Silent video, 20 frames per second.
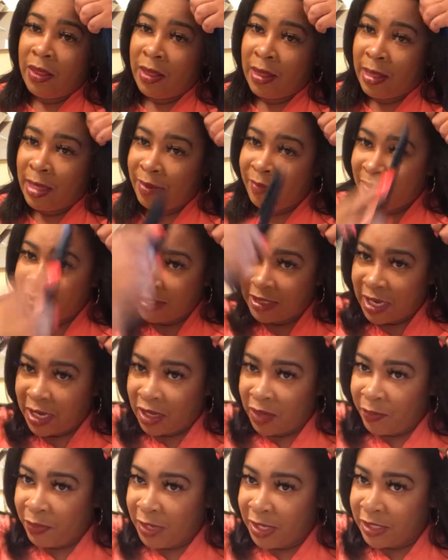let me take
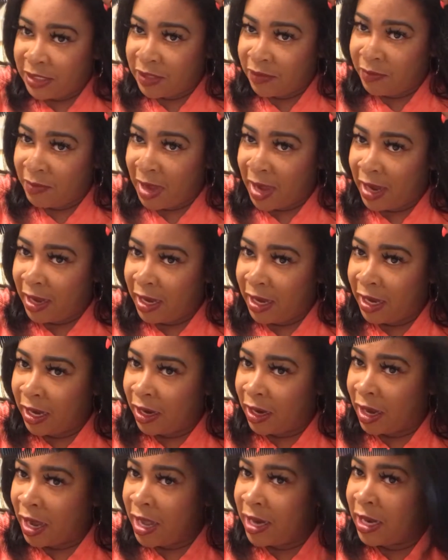a piece of my
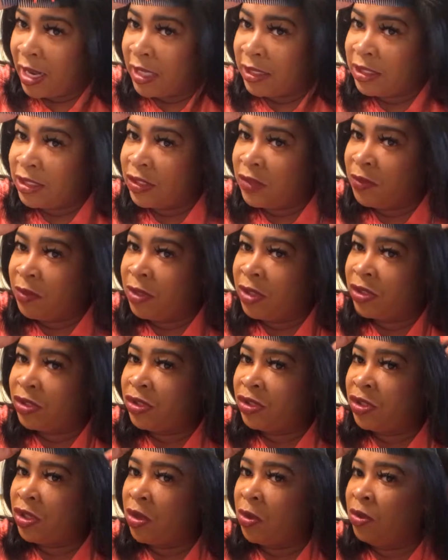hair, and I just want to
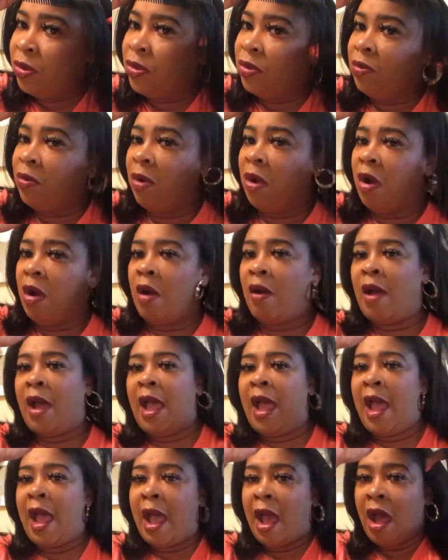show you all
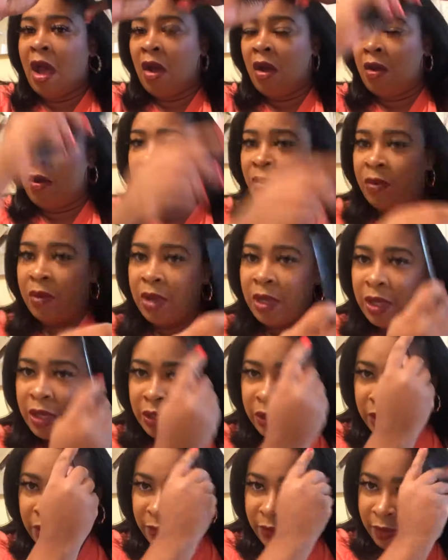how
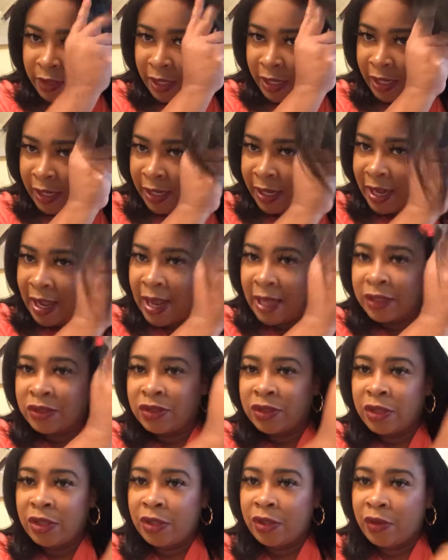you can
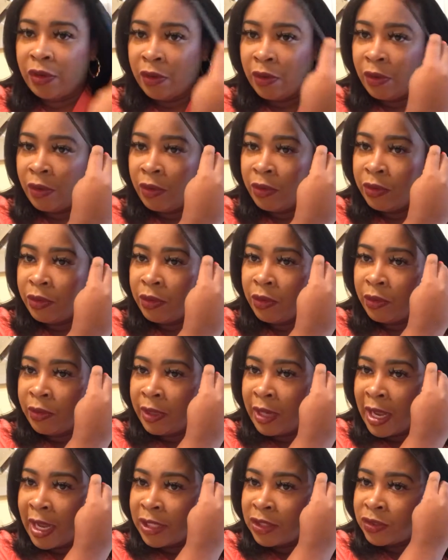actually curl your
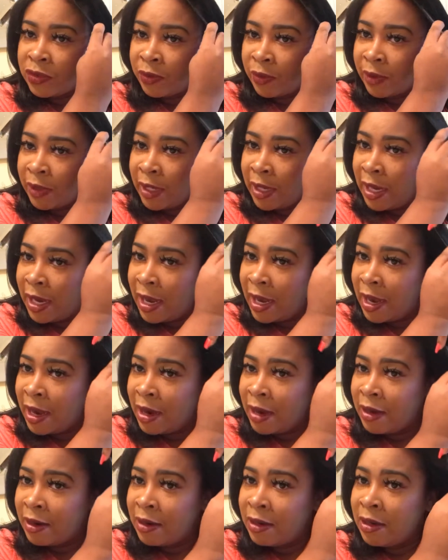natural
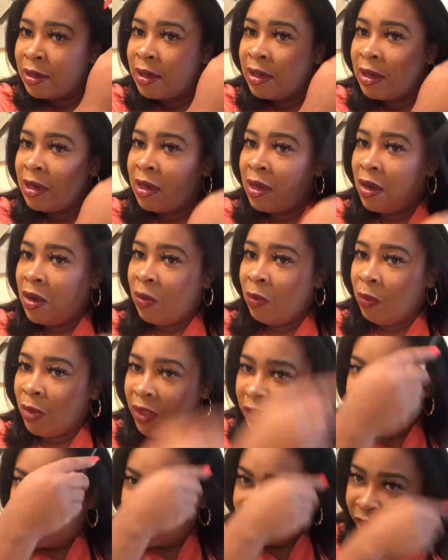hair
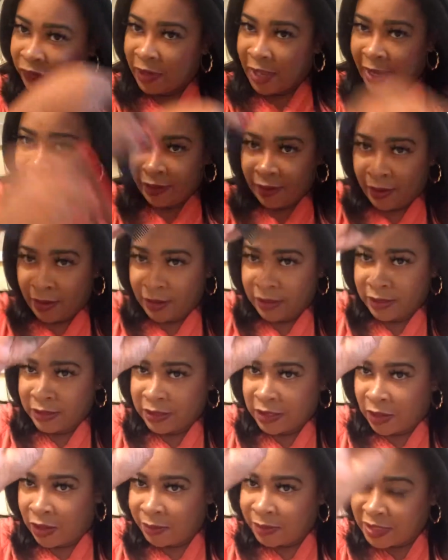with a flat iron.
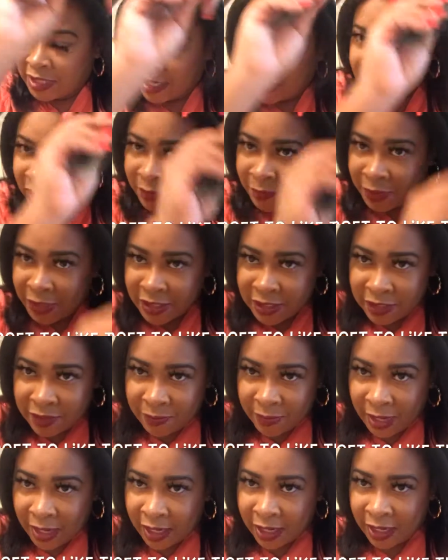So I'm taking a piece of
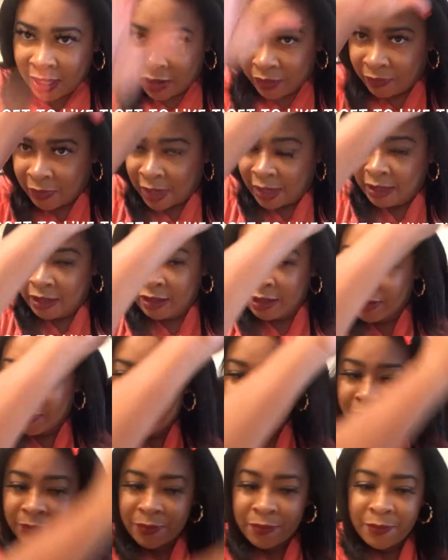my hair right
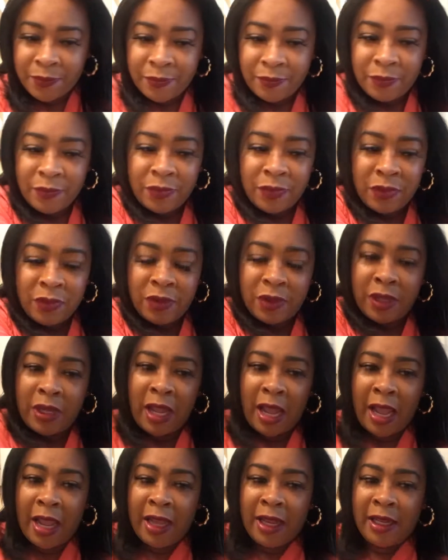here.
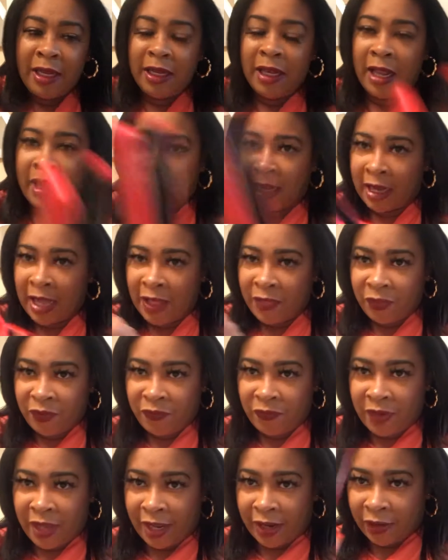Okay, now I got the
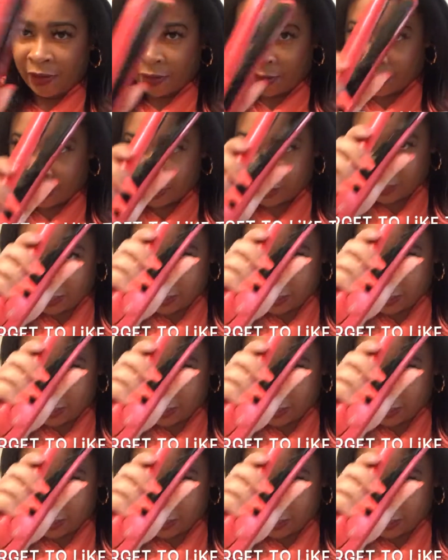flat iron.